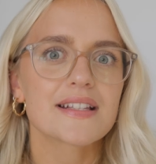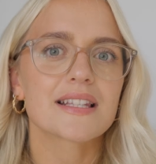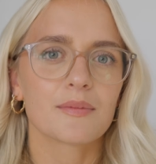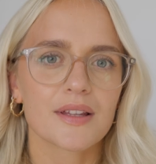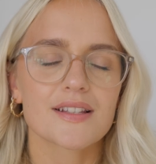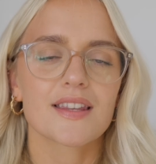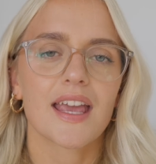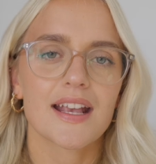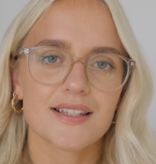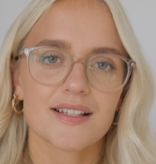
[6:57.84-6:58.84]
similar to the
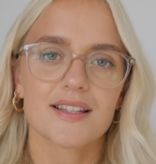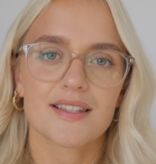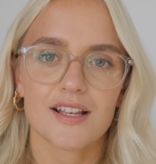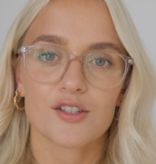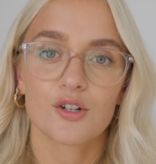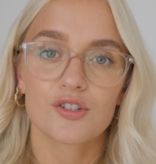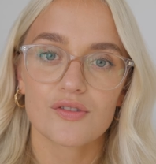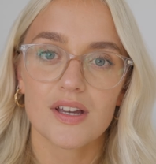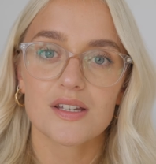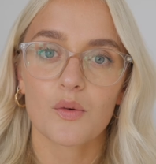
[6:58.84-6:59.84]

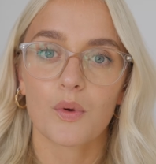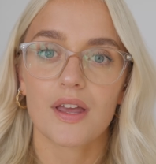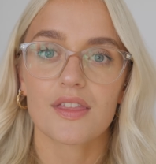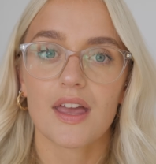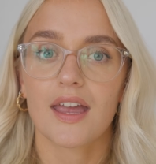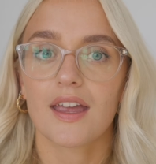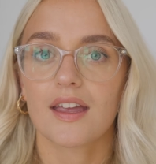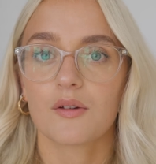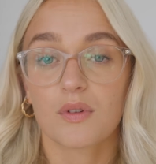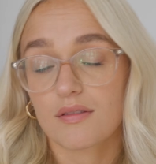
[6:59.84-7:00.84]
A6600 with
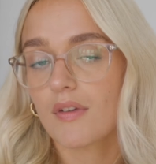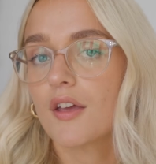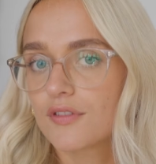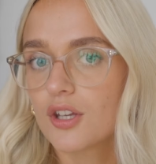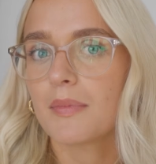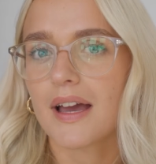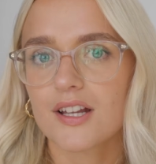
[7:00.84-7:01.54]
a few minor